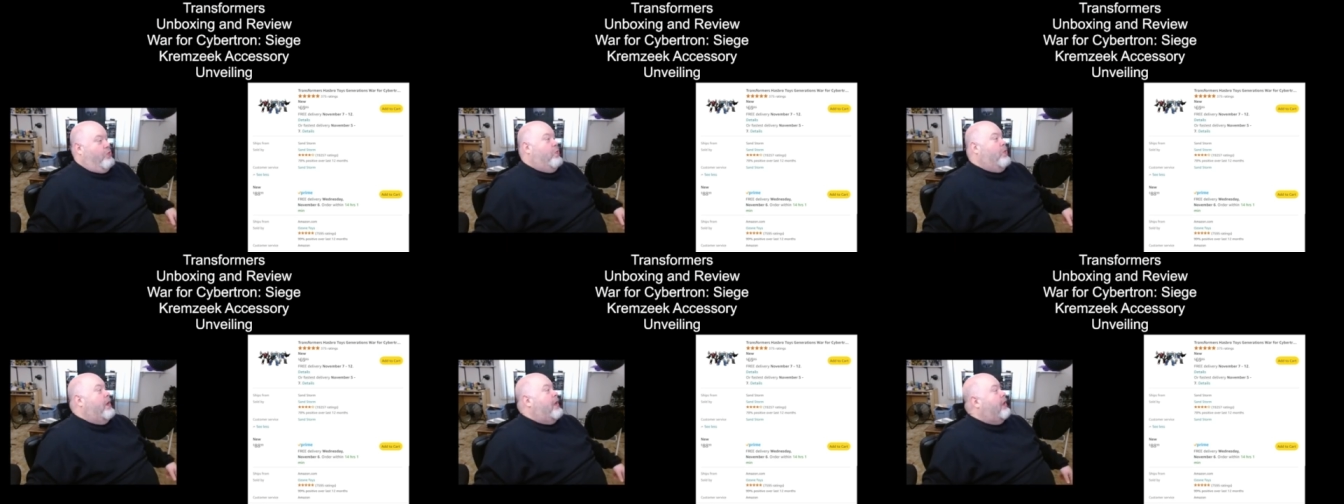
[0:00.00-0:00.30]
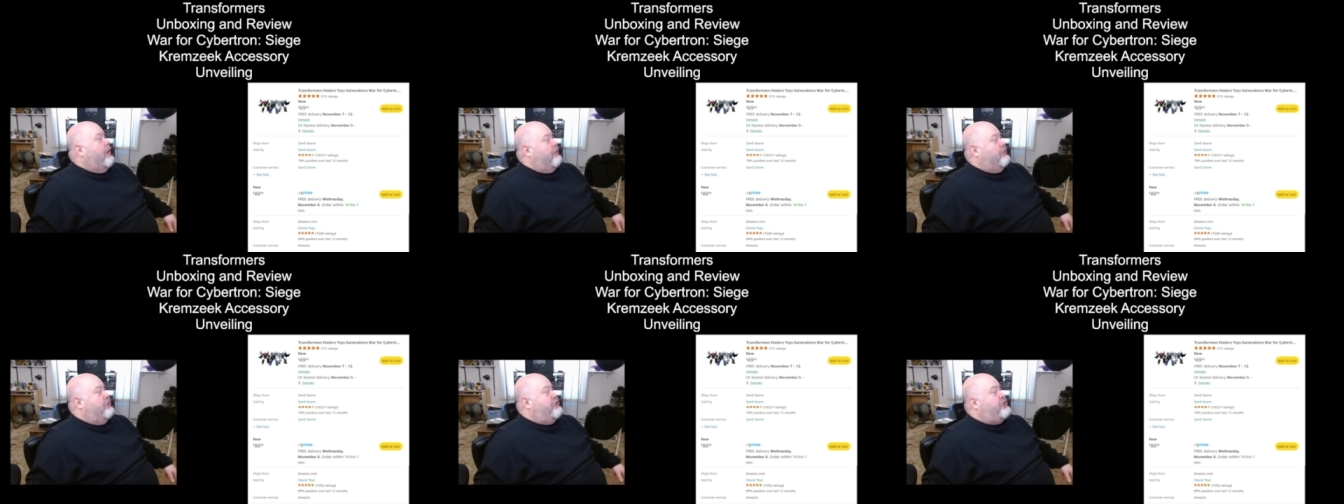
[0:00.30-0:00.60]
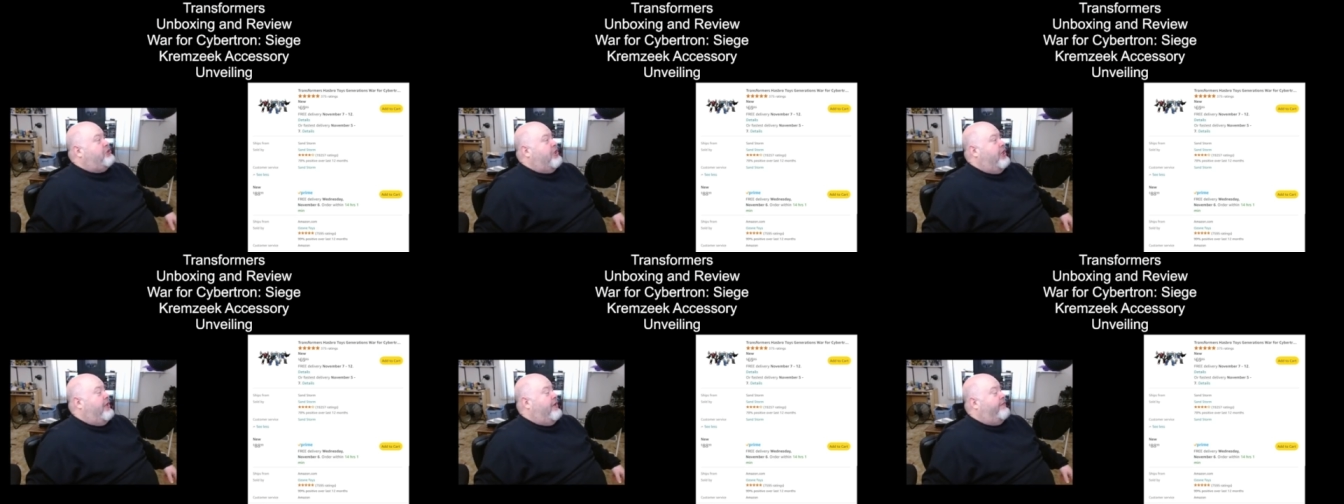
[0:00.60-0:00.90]
Well,
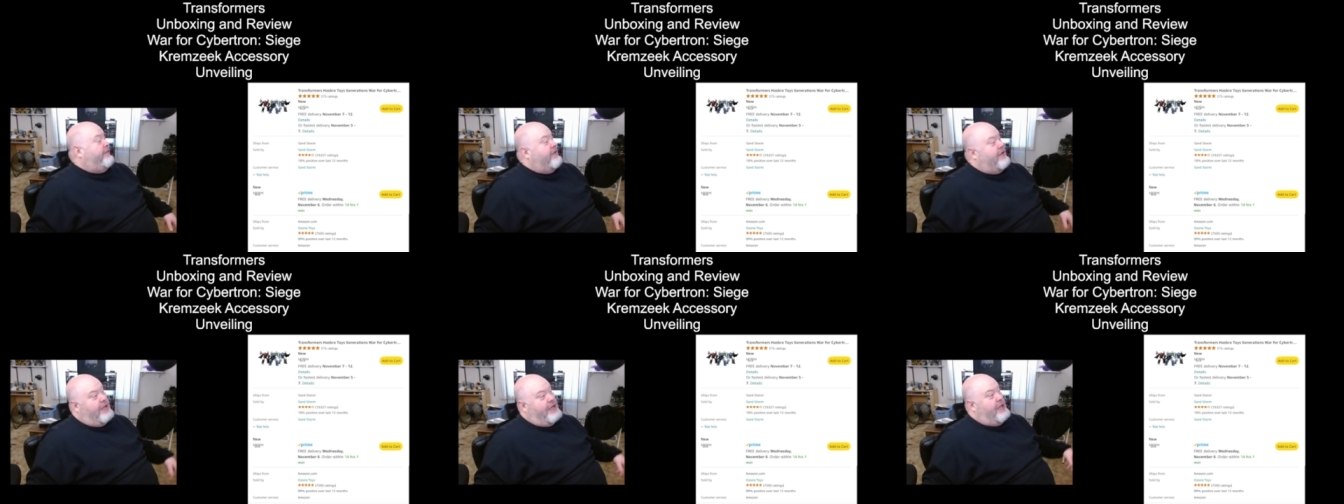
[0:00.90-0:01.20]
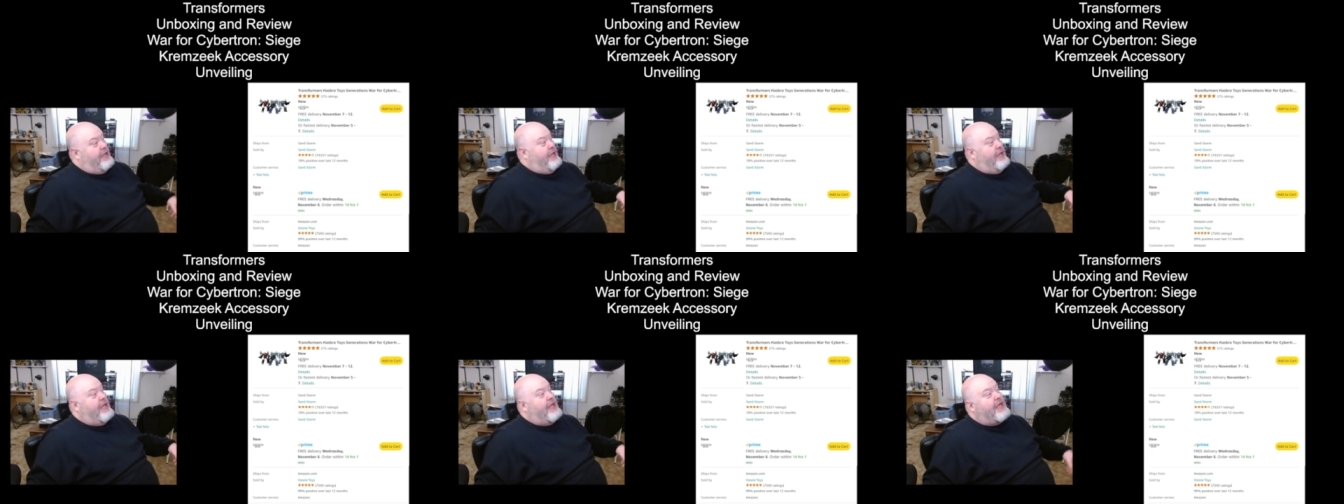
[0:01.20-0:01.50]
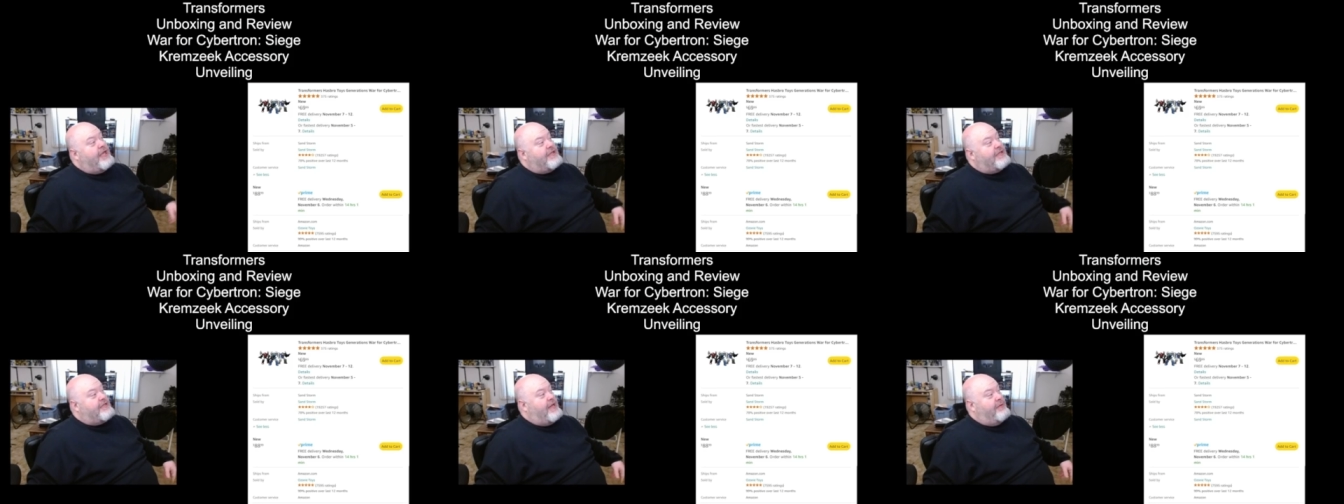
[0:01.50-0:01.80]
Jeff,
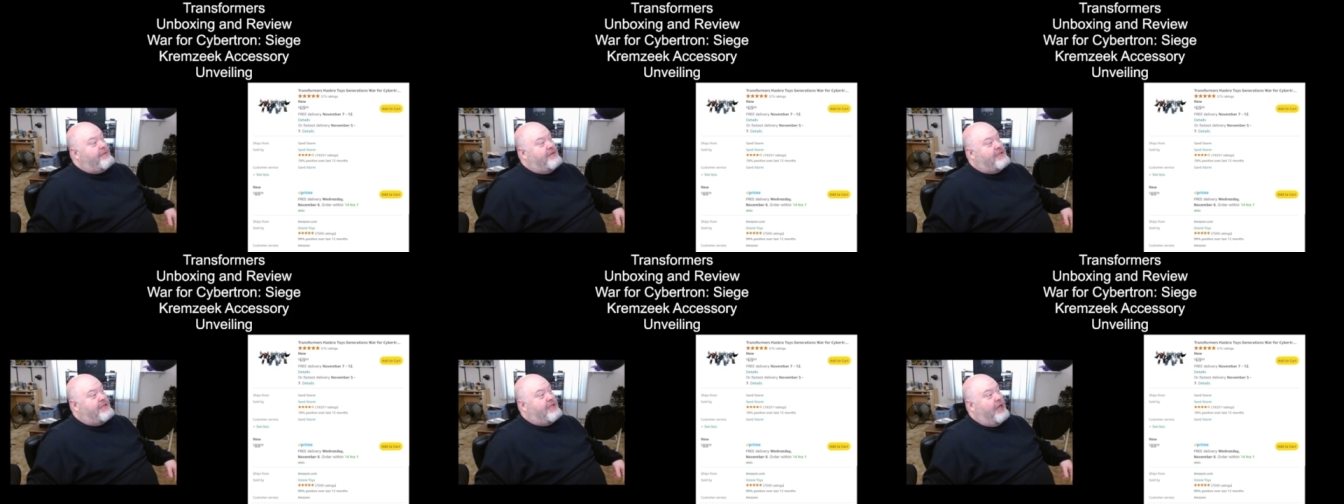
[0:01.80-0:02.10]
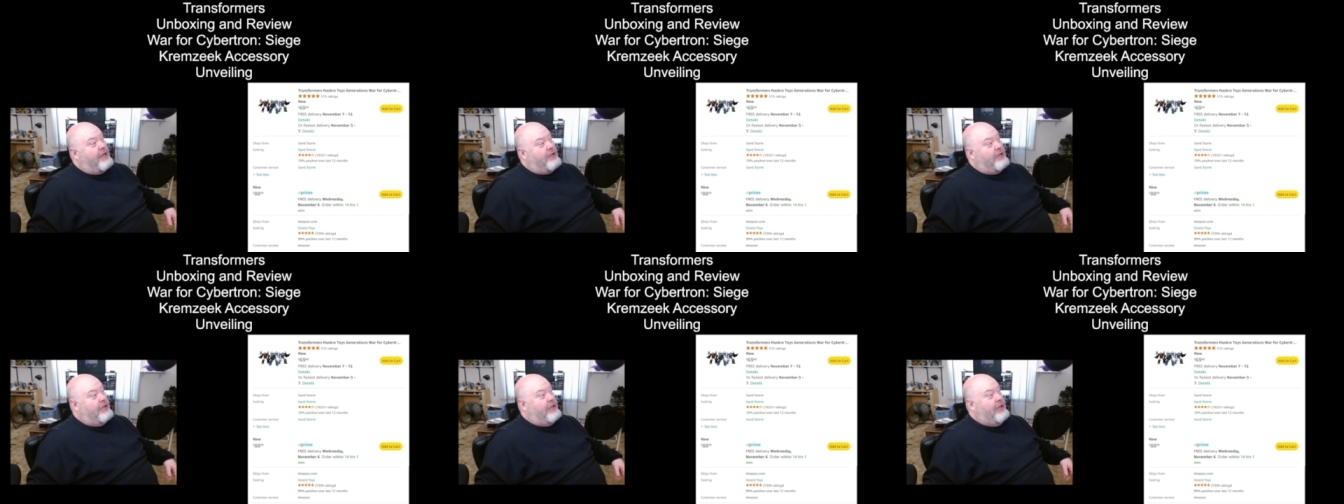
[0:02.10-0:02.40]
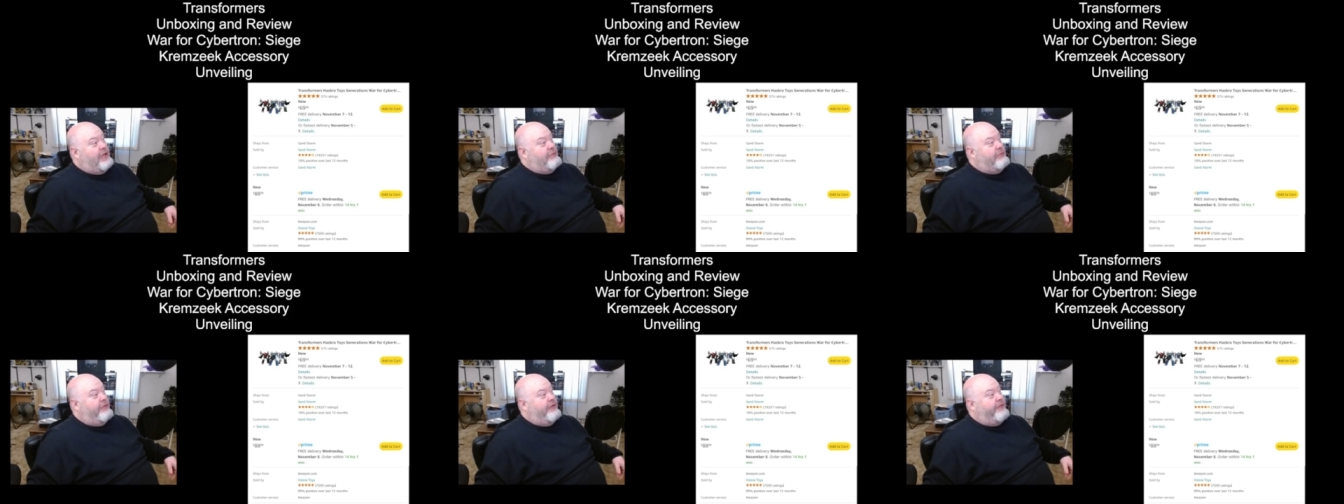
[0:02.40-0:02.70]
his name is
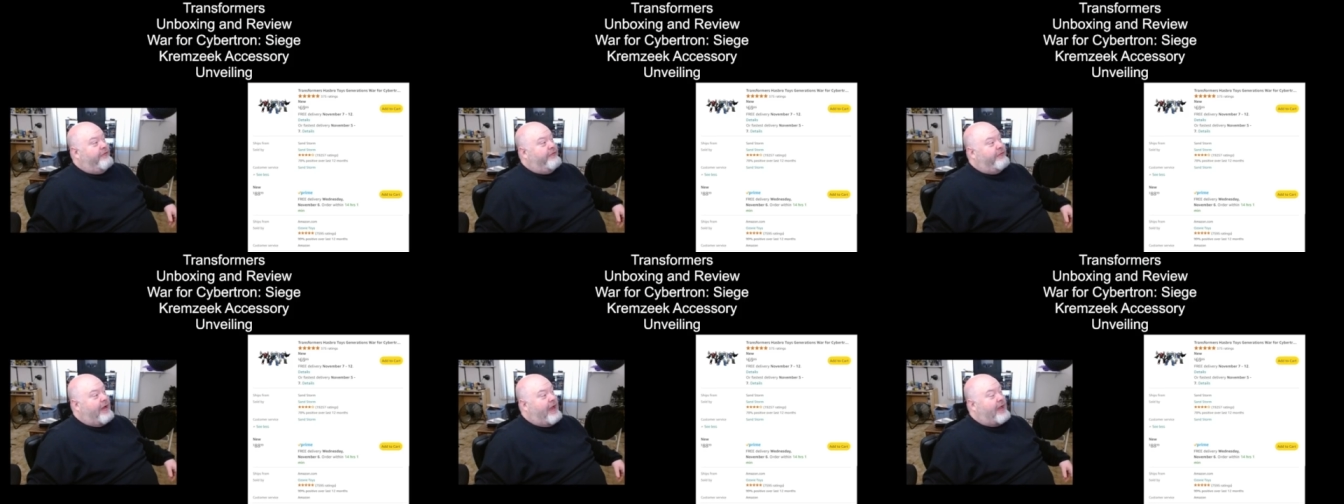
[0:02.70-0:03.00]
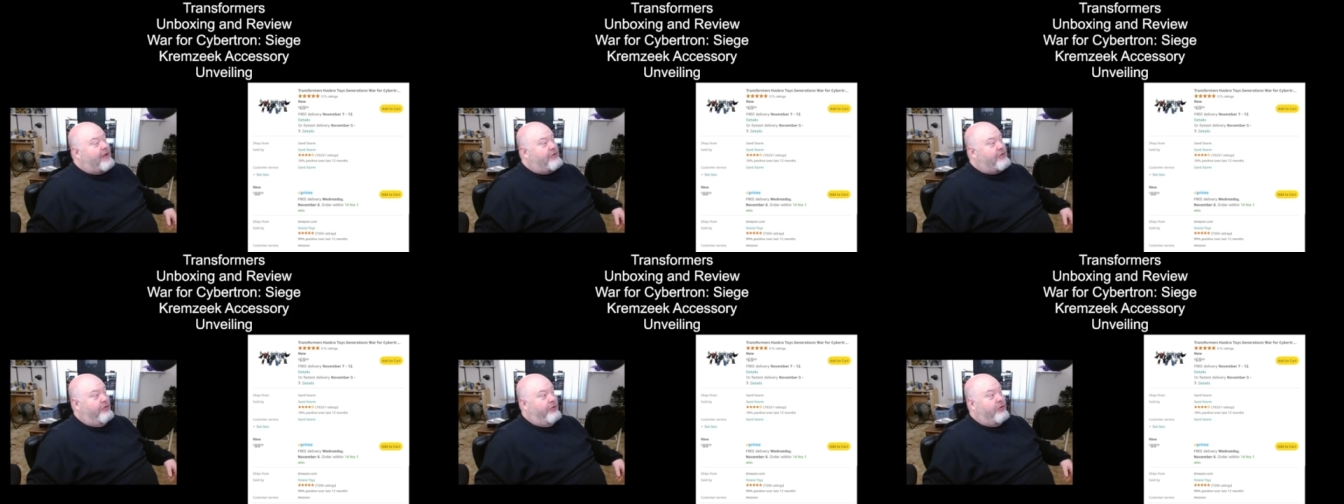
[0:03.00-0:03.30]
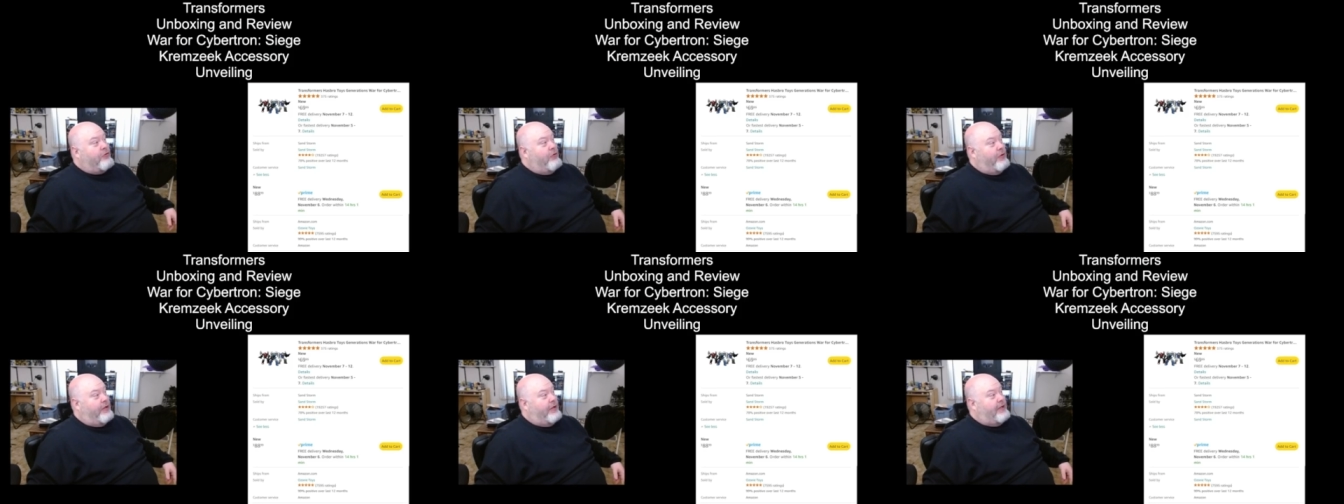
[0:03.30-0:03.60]
technically Refractor
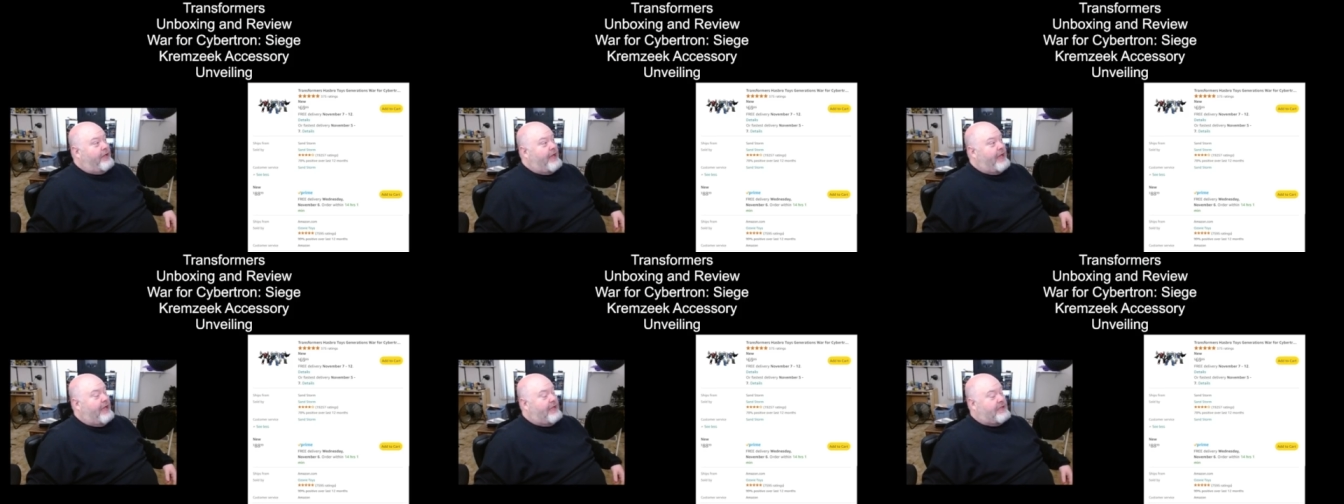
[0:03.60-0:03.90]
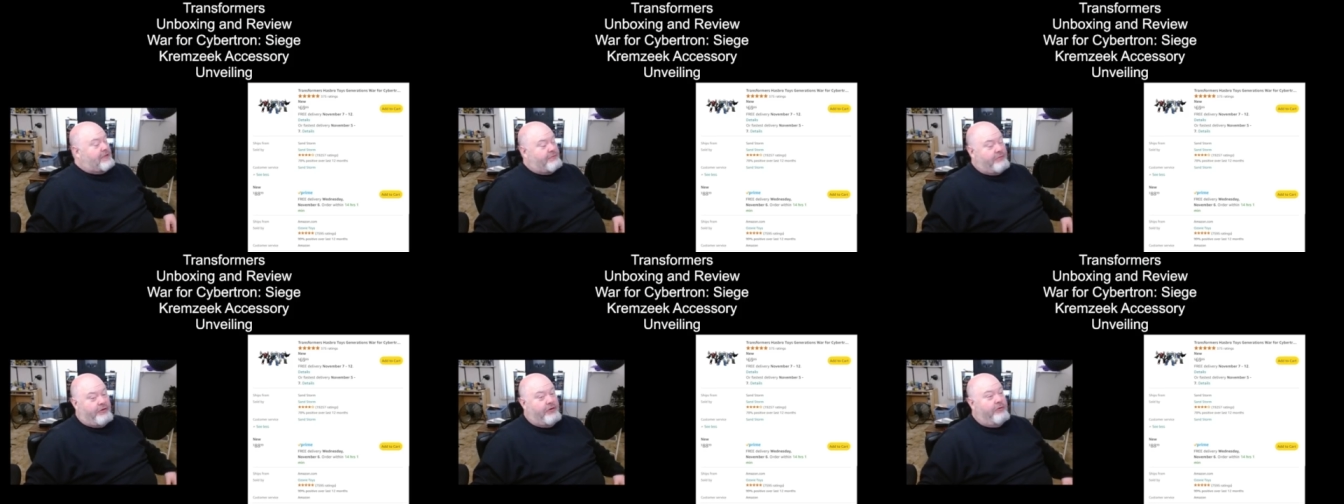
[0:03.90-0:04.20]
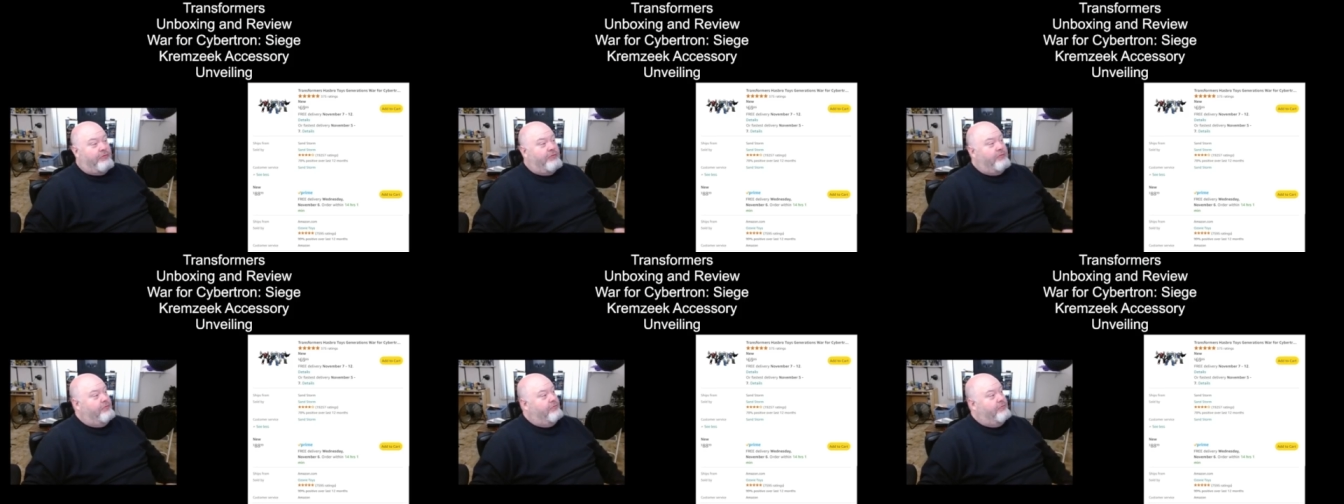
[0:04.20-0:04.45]
according to Hasbro.